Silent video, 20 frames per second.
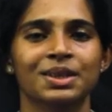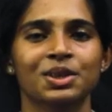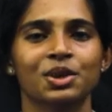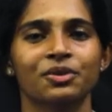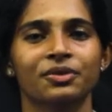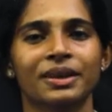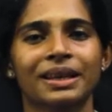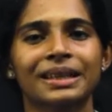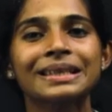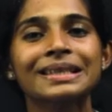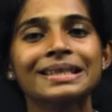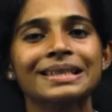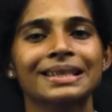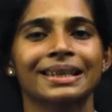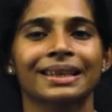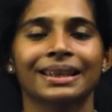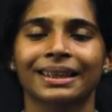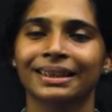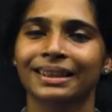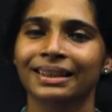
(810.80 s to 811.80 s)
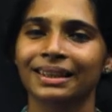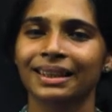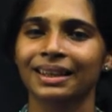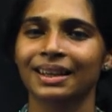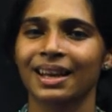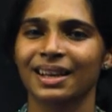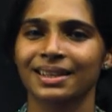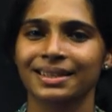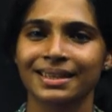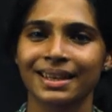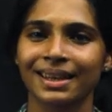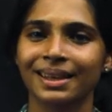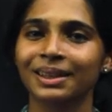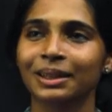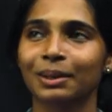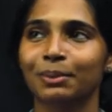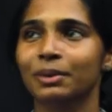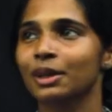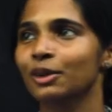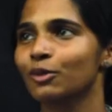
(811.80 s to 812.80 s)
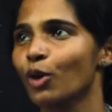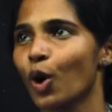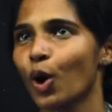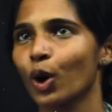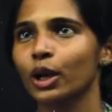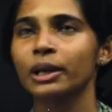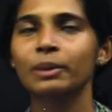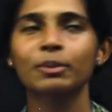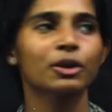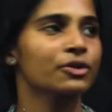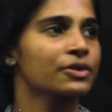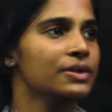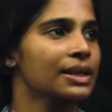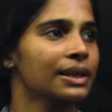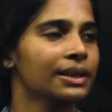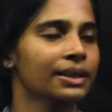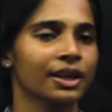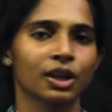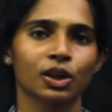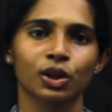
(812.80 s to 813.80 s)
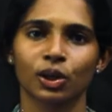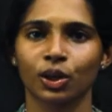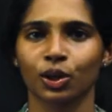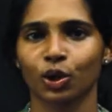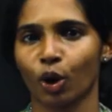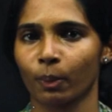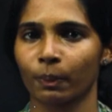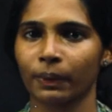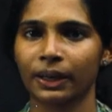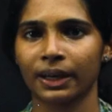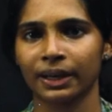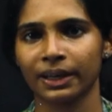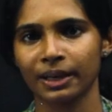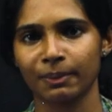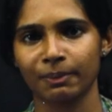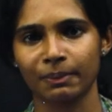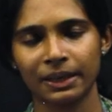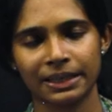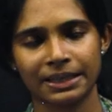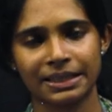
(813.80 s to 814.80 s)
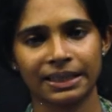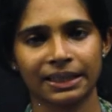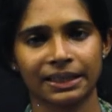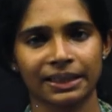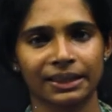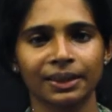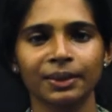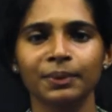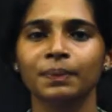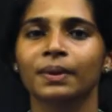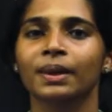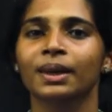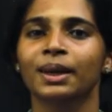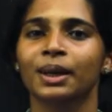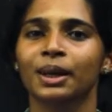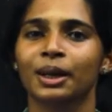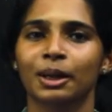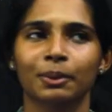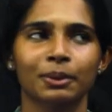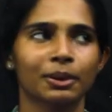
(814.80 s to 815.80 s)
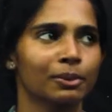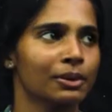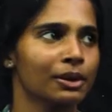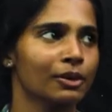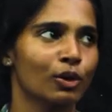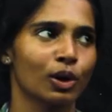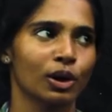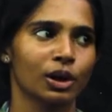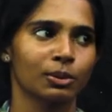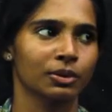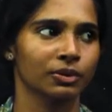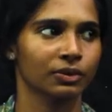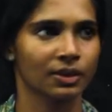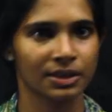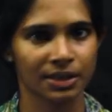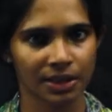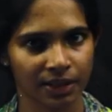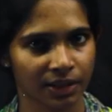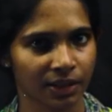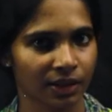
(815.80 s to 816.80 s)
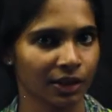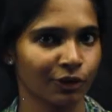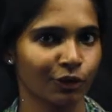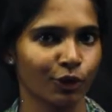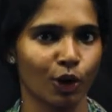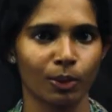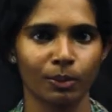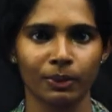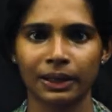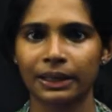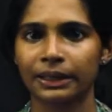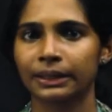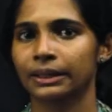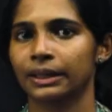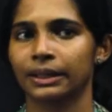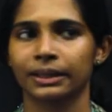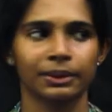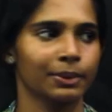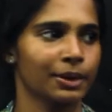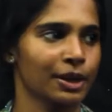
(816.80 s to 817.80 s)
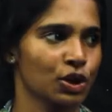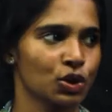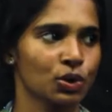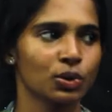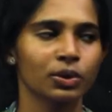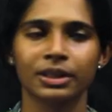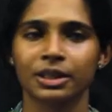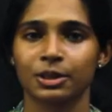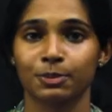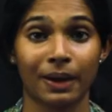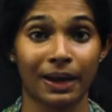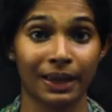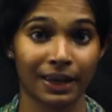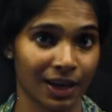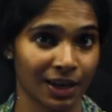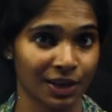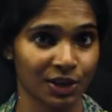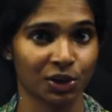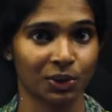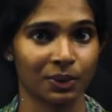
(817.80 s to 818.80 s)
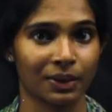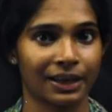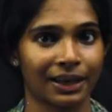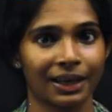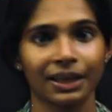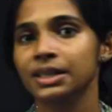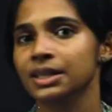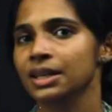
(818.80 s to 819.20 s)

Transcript: friends, in the class, we have the volume of cylinder topic complete. We have the volume of the cylinder formula. It is pi r square